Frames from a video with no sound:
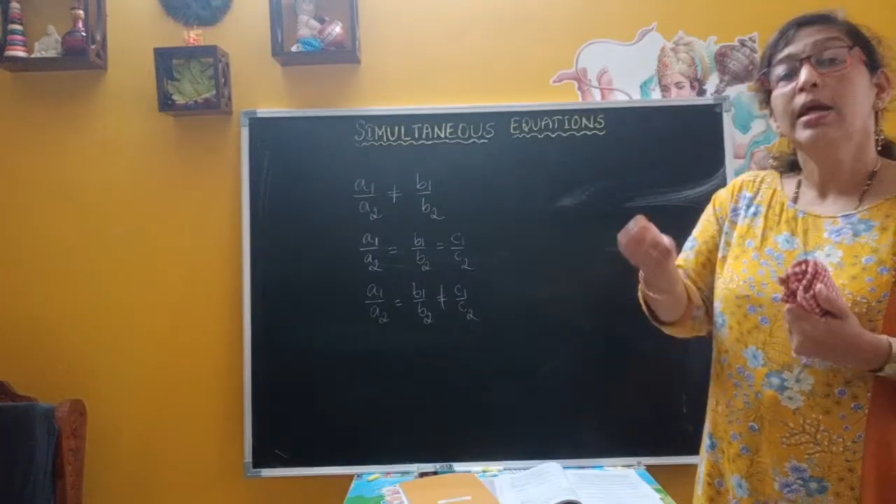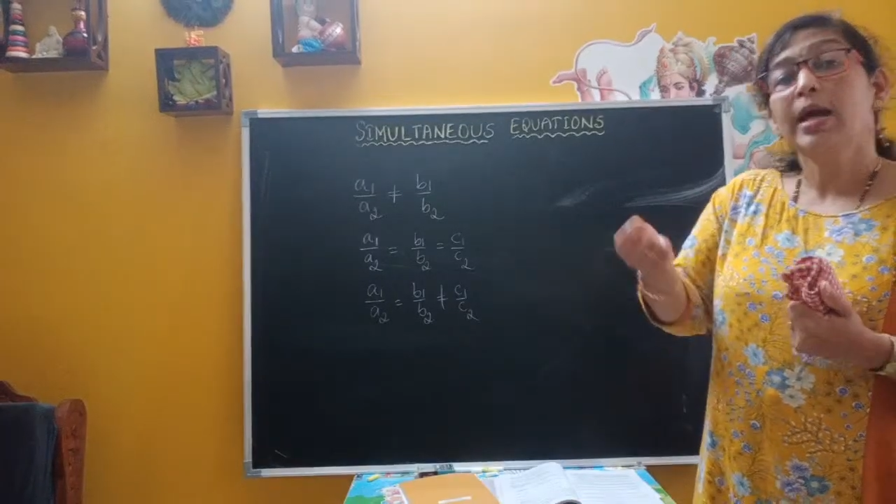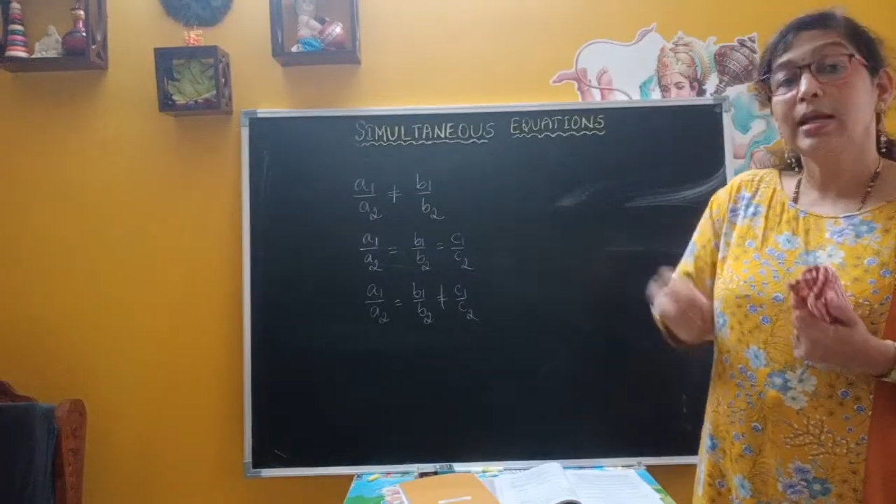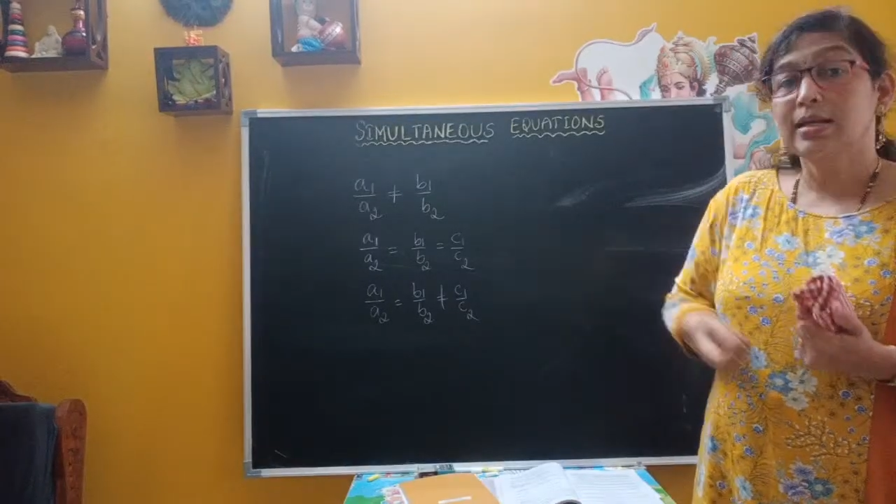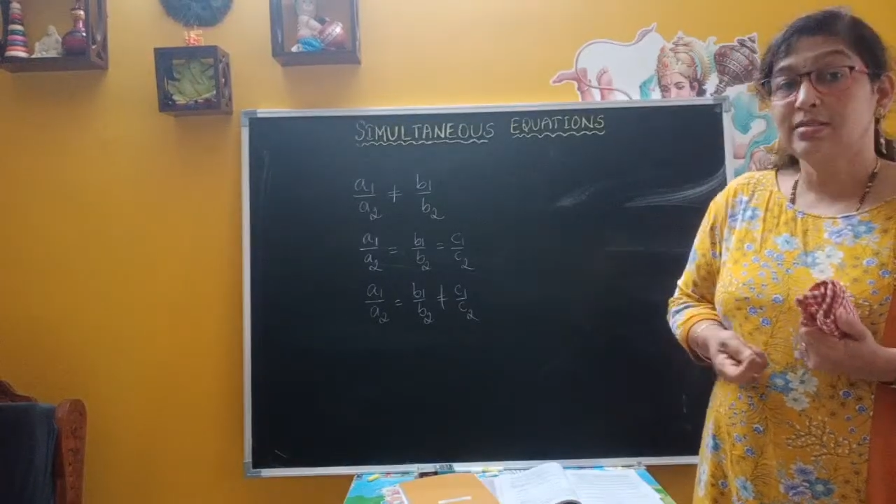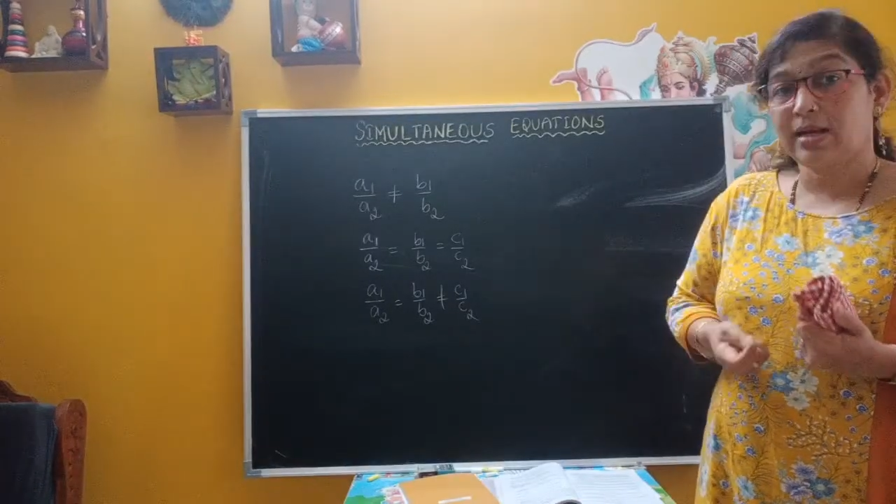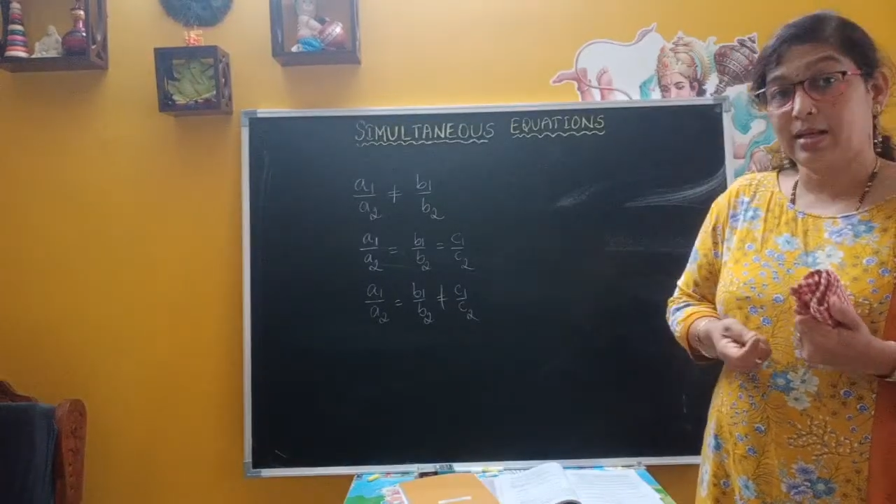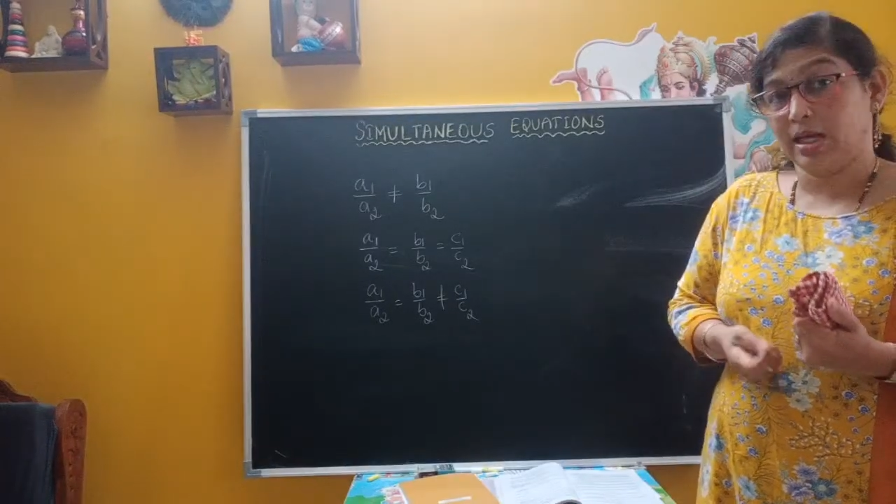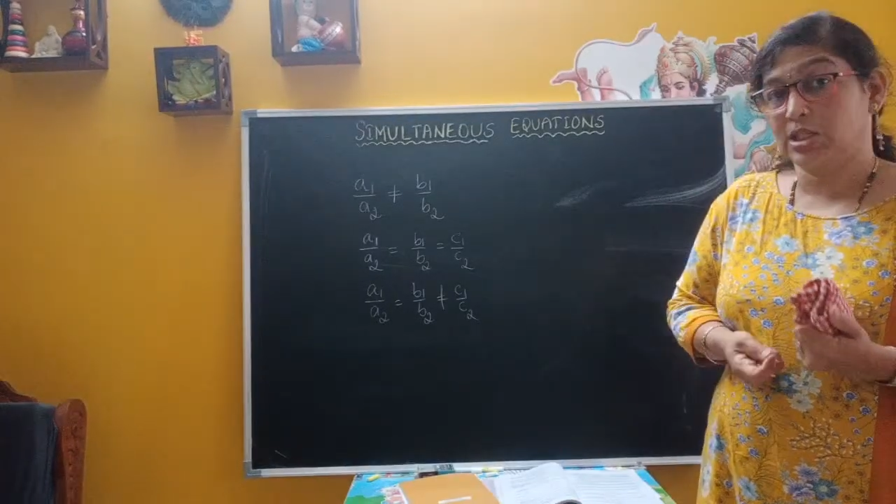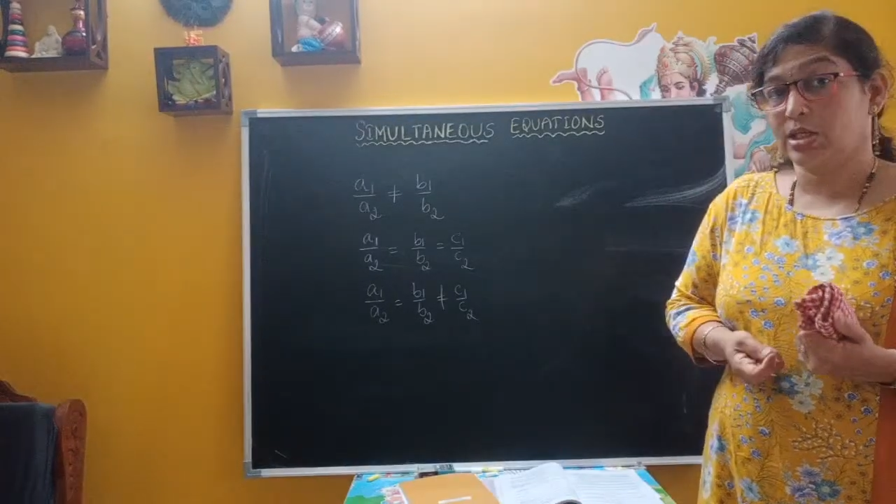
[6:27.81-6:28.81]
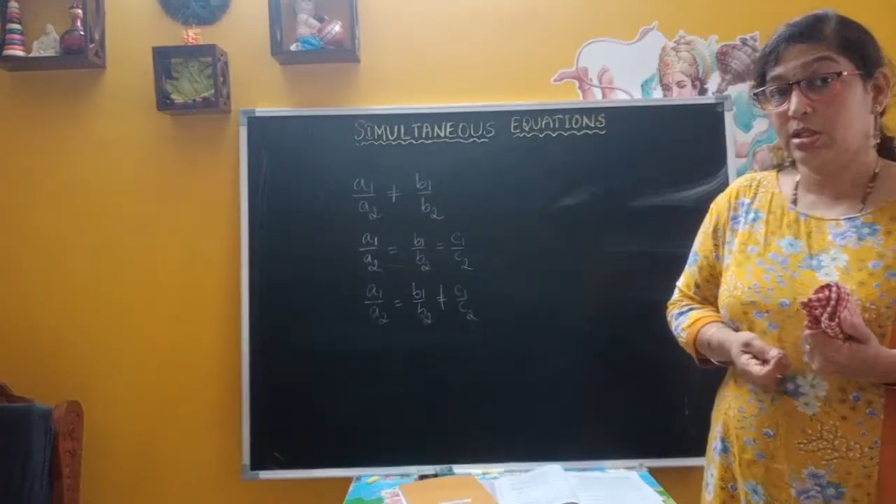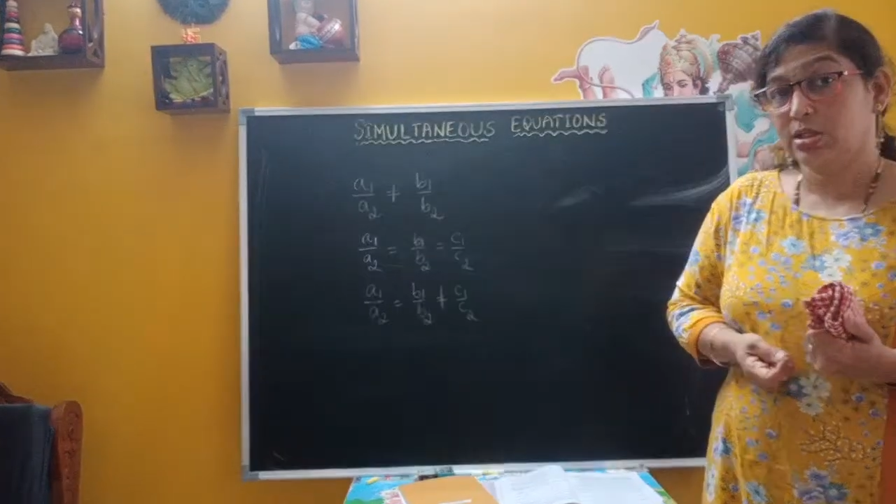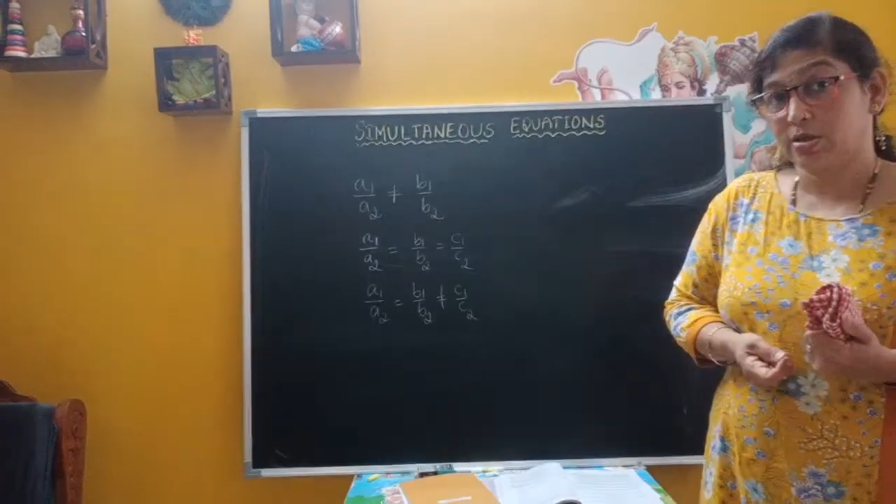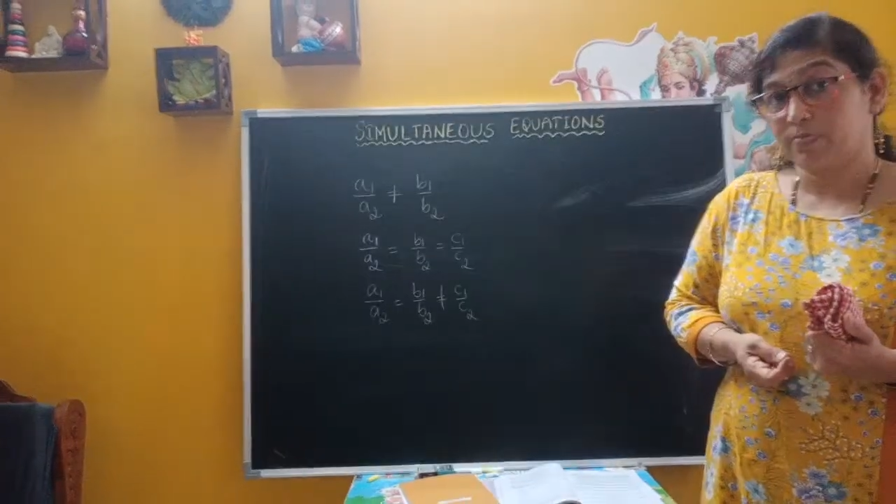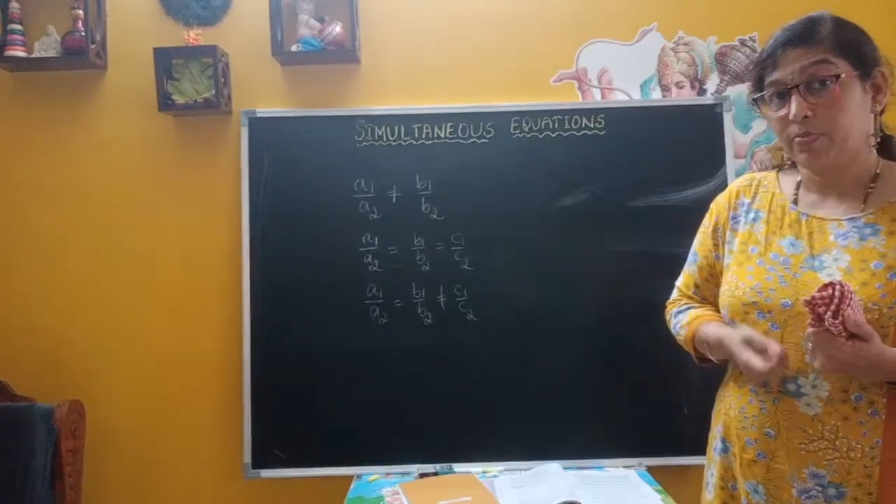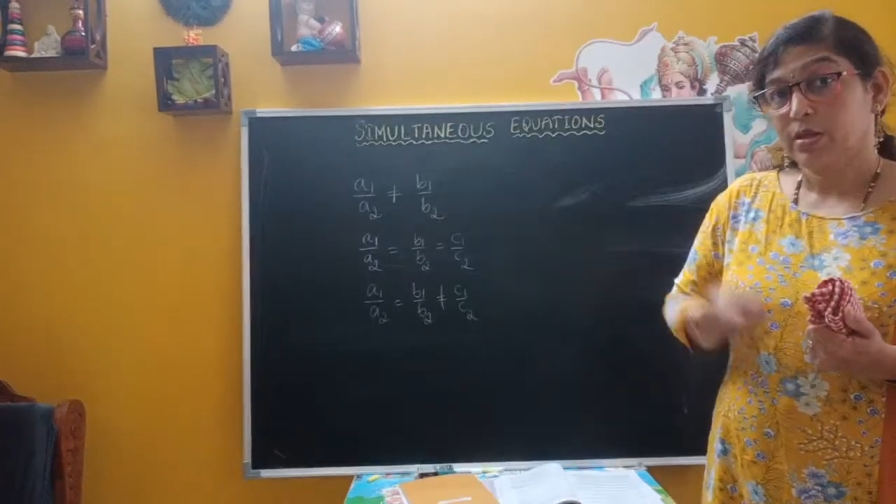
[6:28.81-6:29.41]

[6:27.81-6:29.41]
intersect each other.